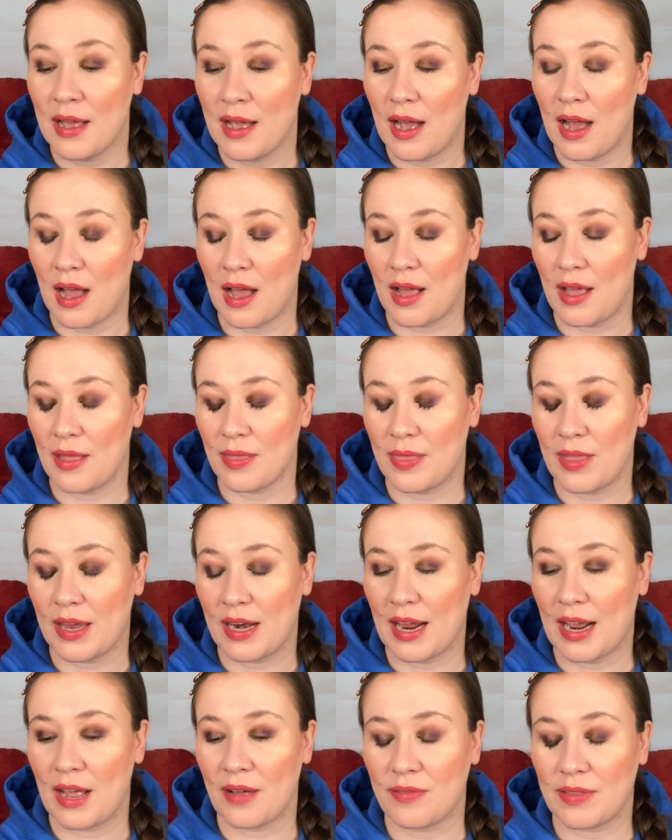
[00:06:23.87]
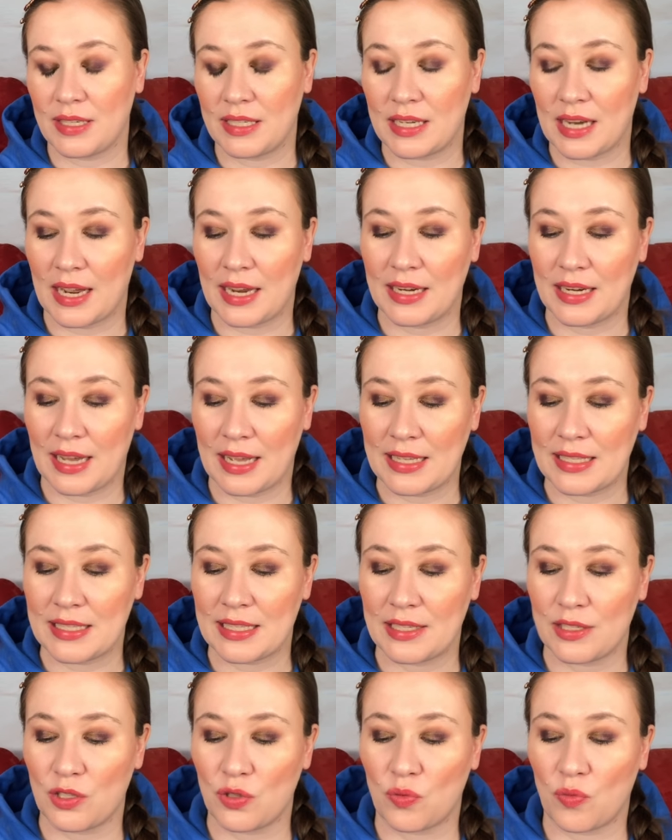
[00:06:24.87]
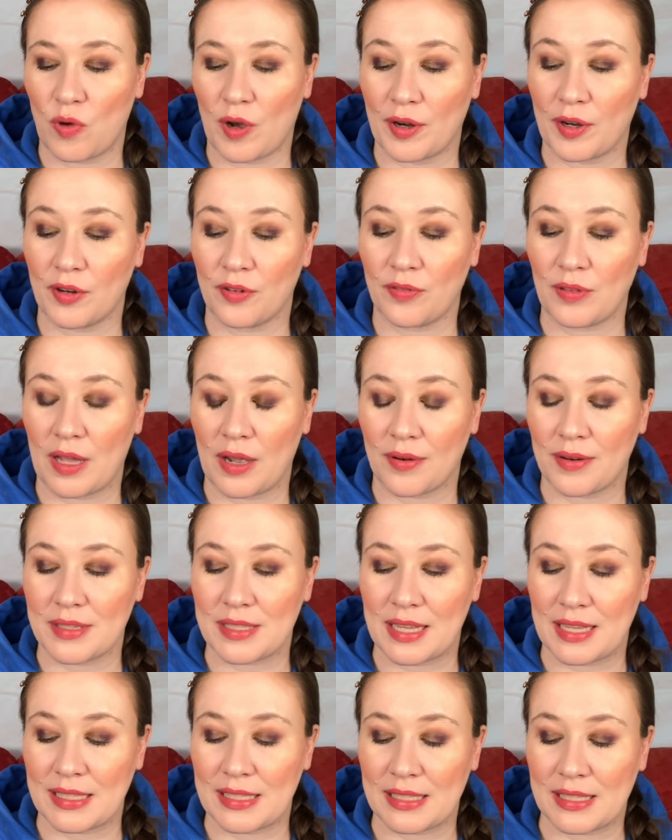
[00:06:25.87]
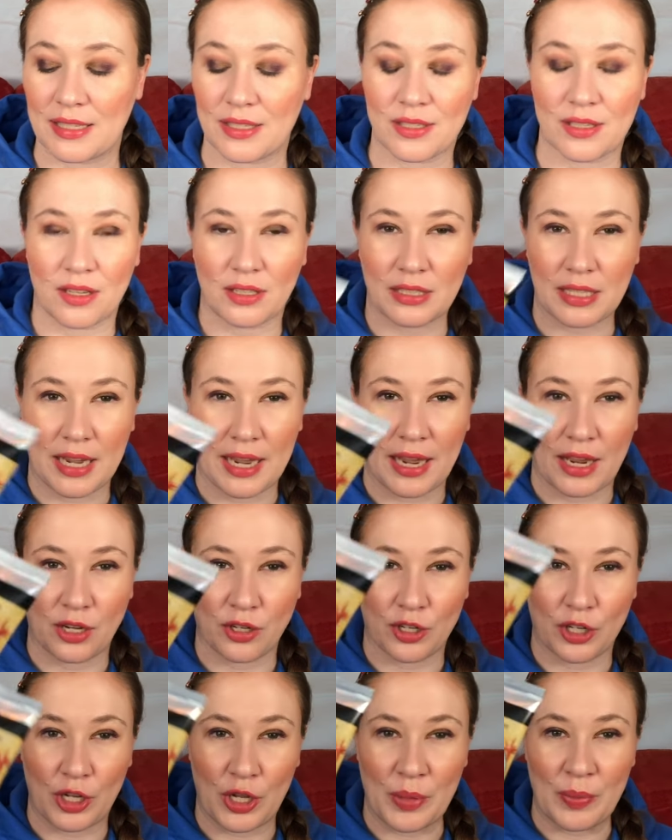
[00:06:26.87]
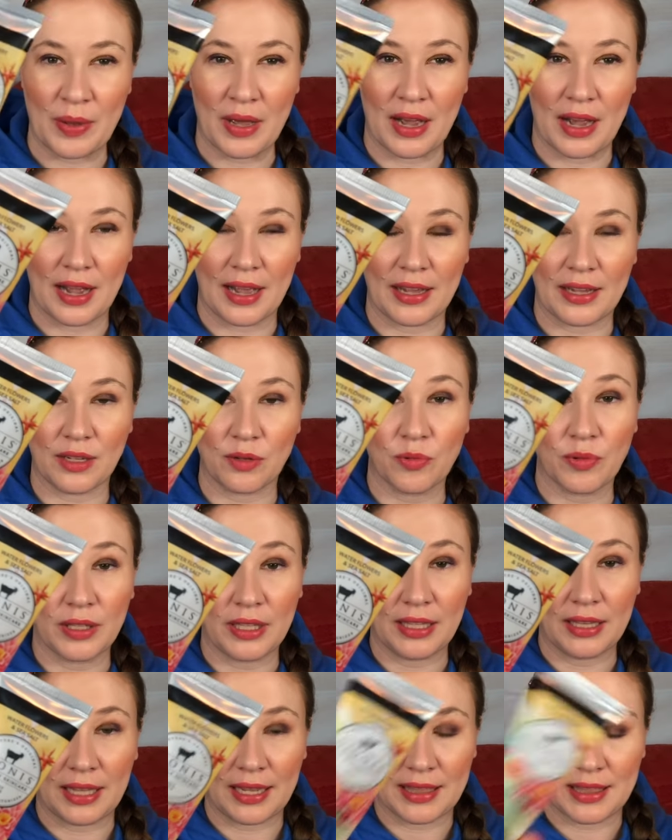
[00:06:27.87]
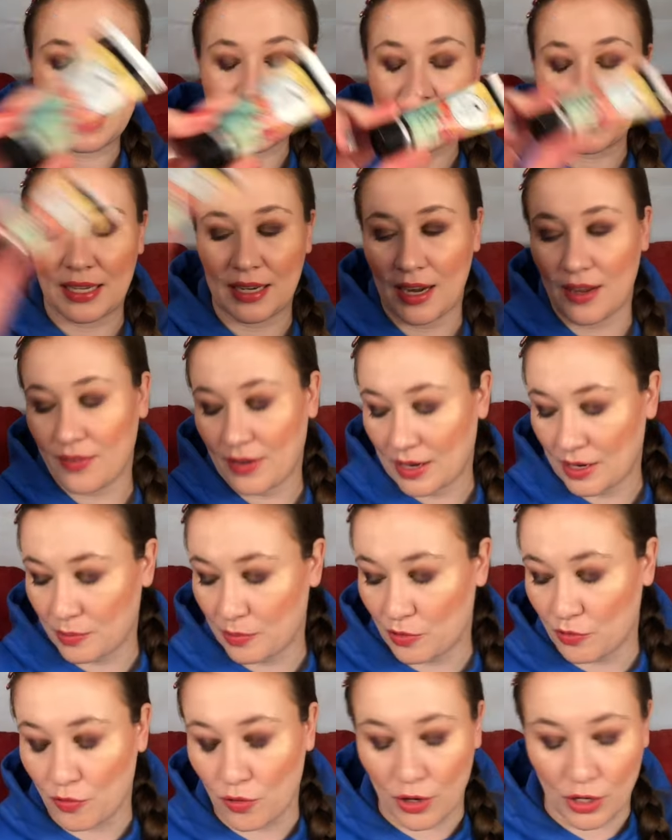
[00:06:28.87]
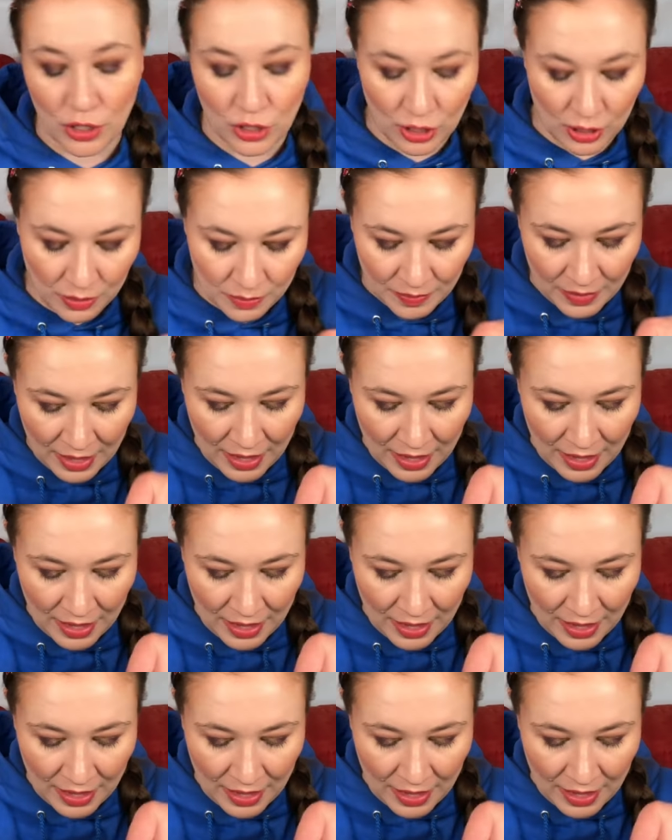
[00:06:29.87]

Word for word: Uh, then I have the Dionis Water Flowers and Sea Salt Hand Cream. I really like this scent. I've had it before, so